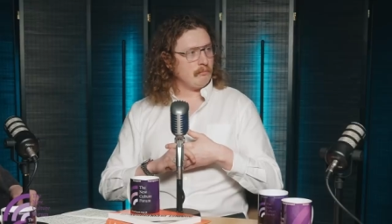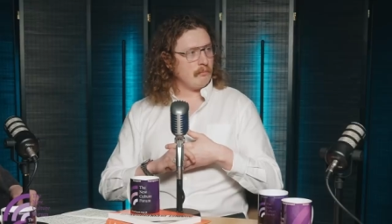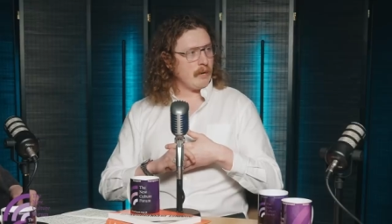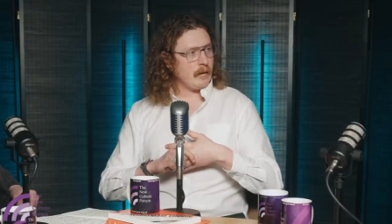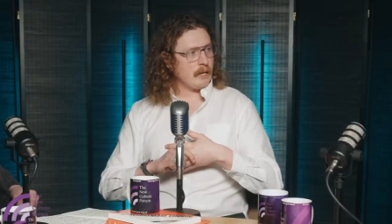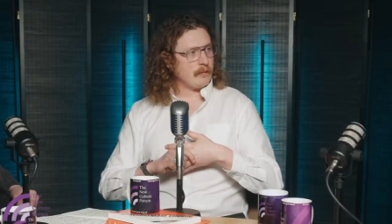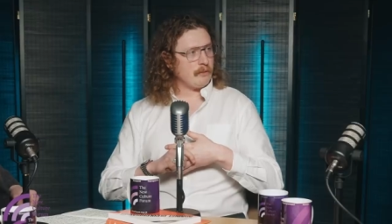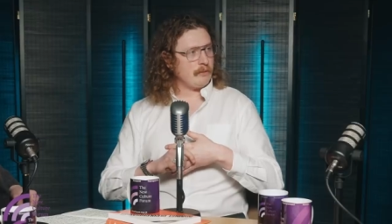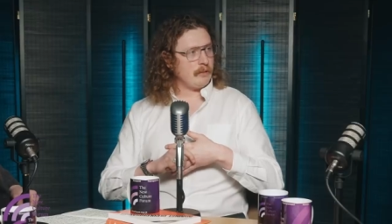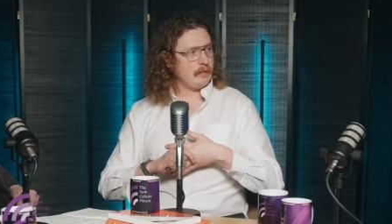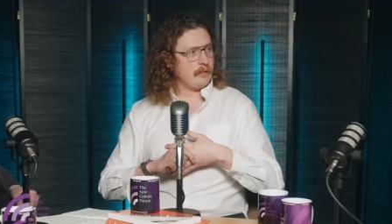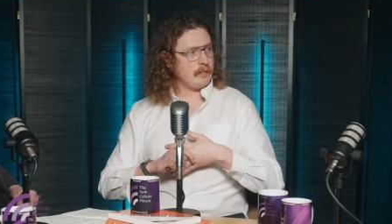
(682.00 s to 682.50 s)

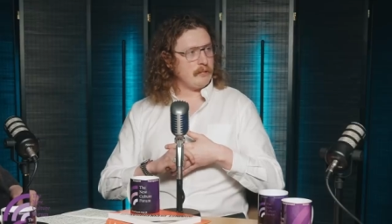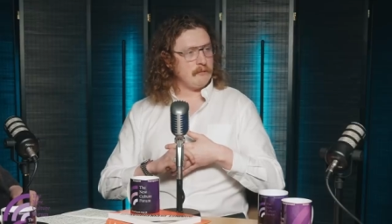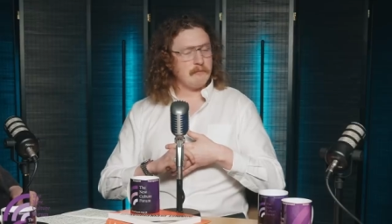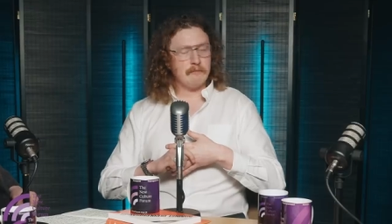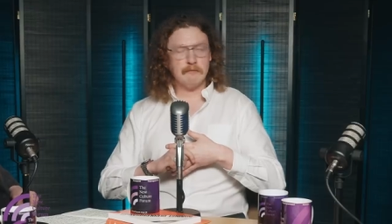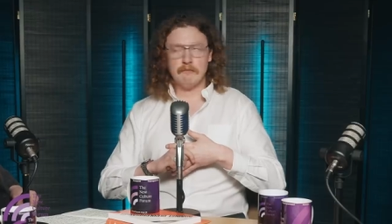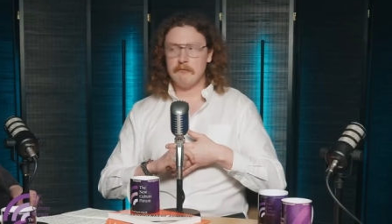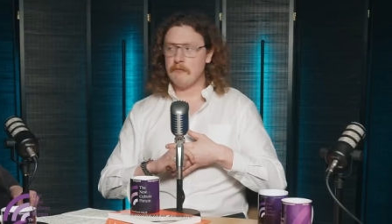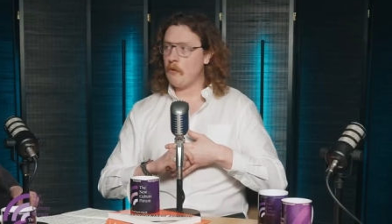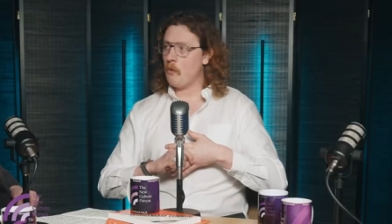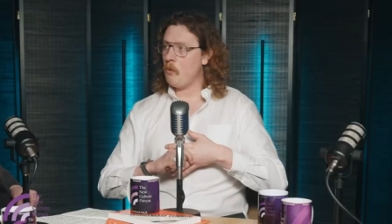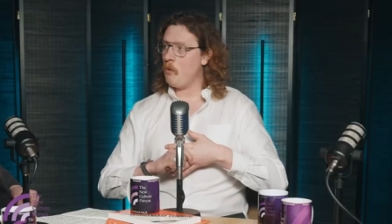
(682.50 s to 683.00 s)
actually,
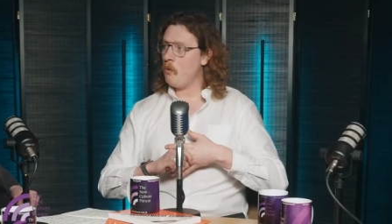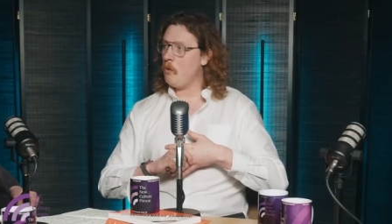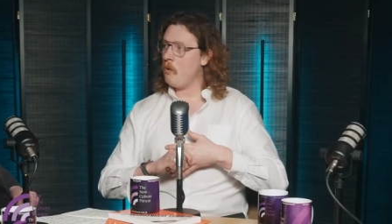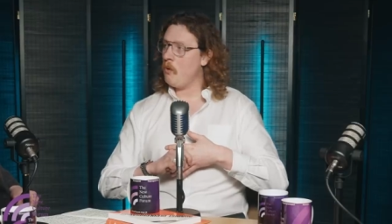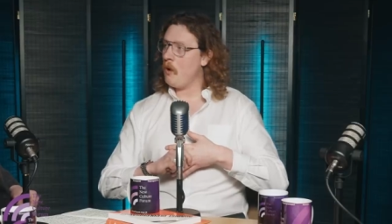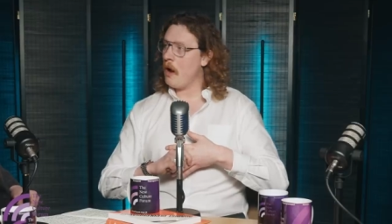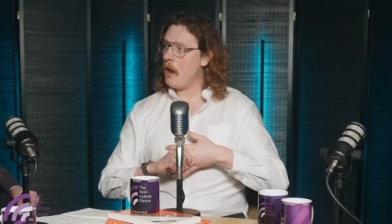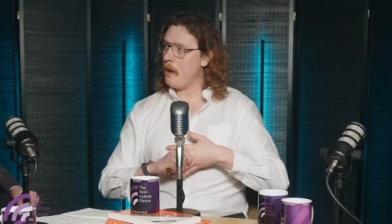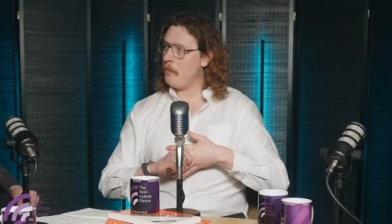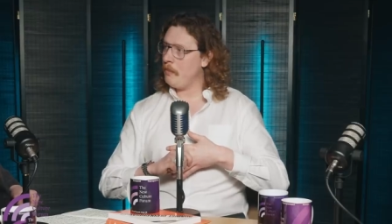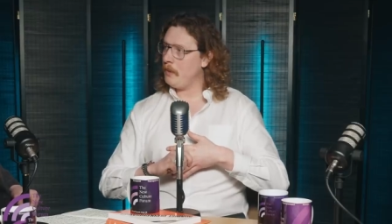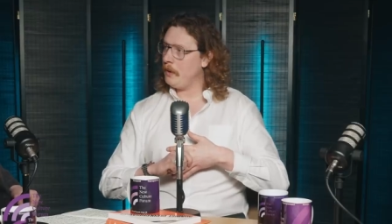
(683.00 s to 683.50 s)

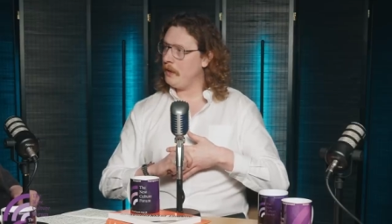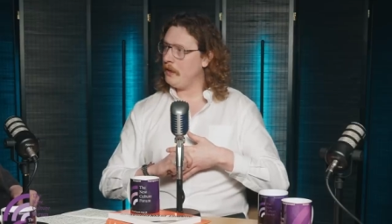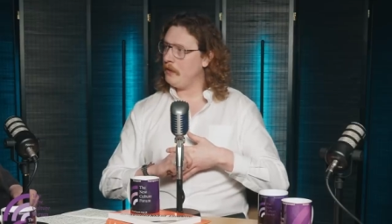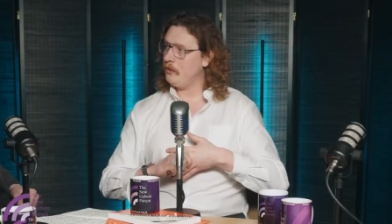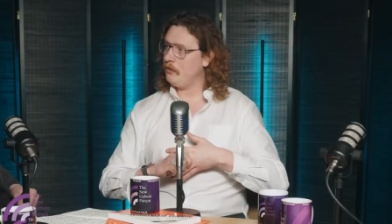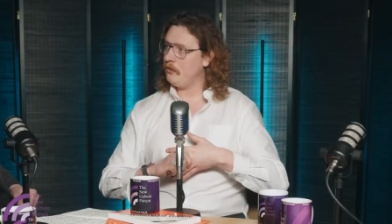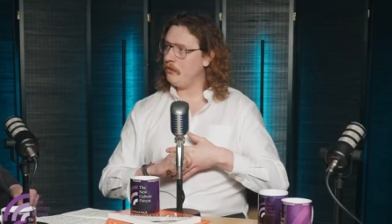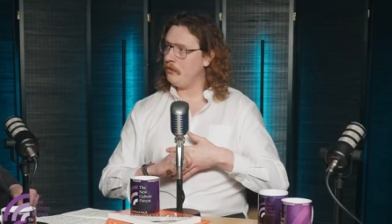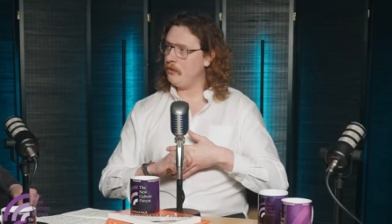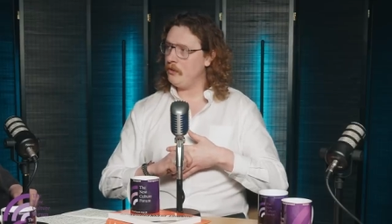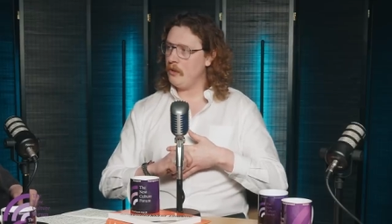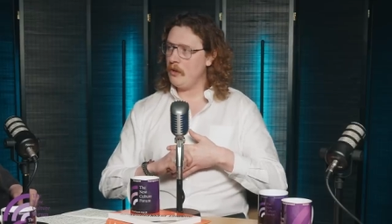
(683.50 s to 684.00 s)
for MPs.
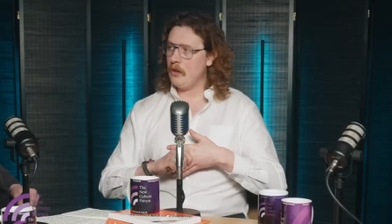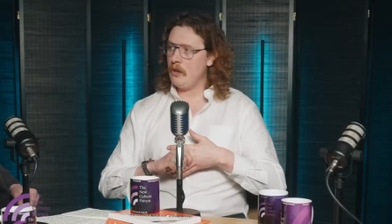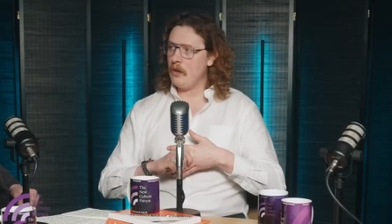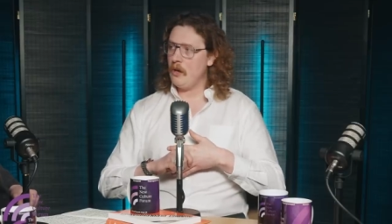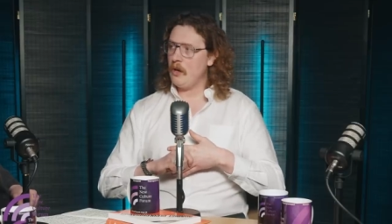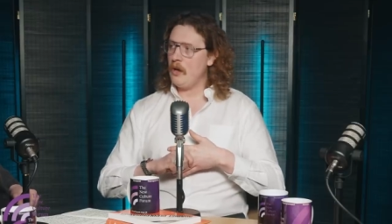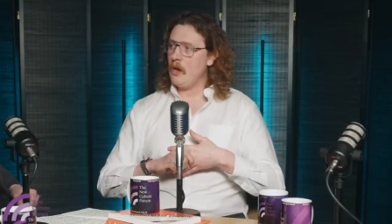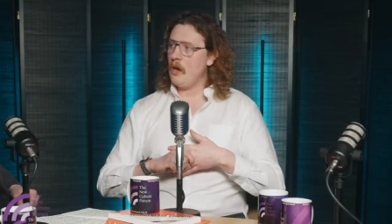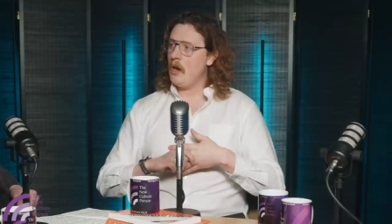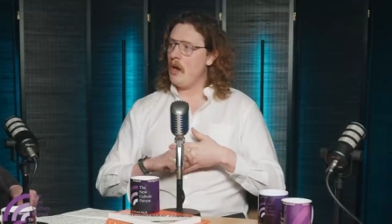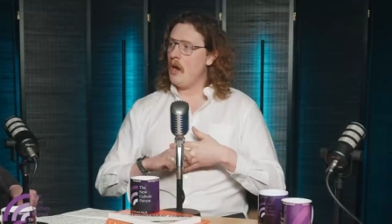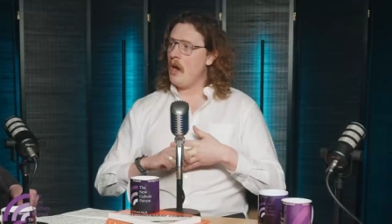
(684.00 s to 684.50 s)
This would be very
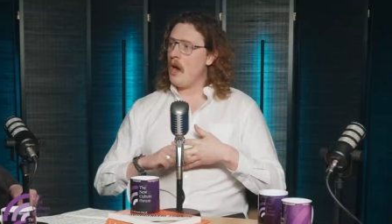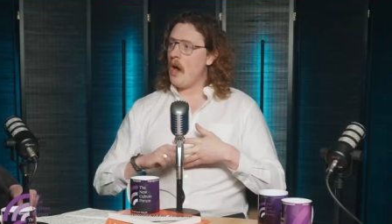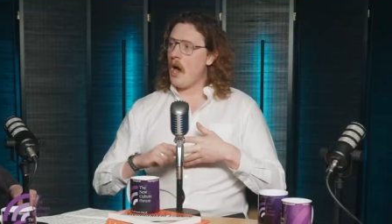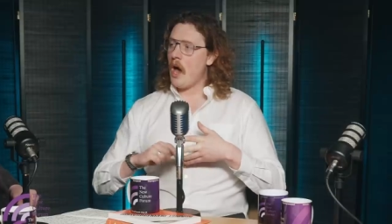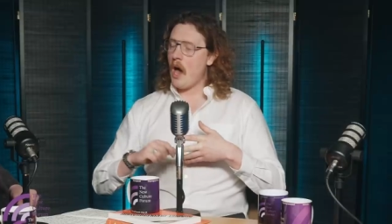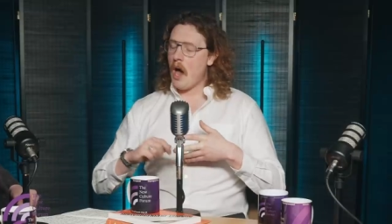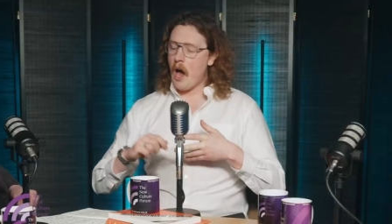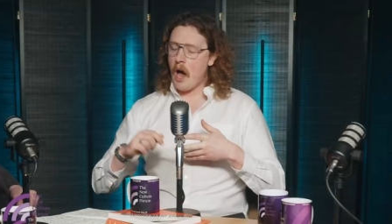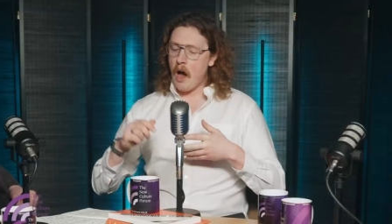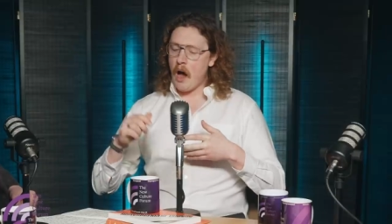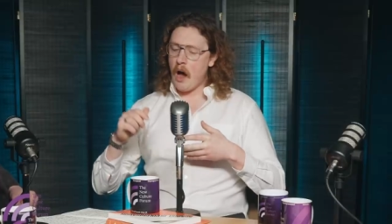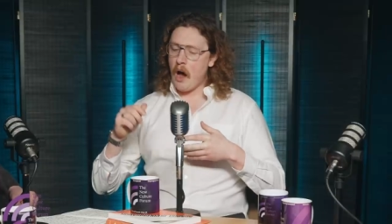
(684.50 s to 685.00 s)
helpful.
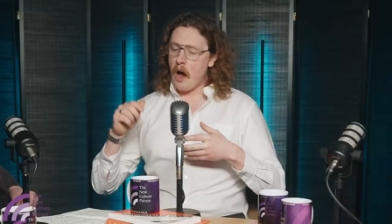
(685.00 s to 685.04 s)
Yeah.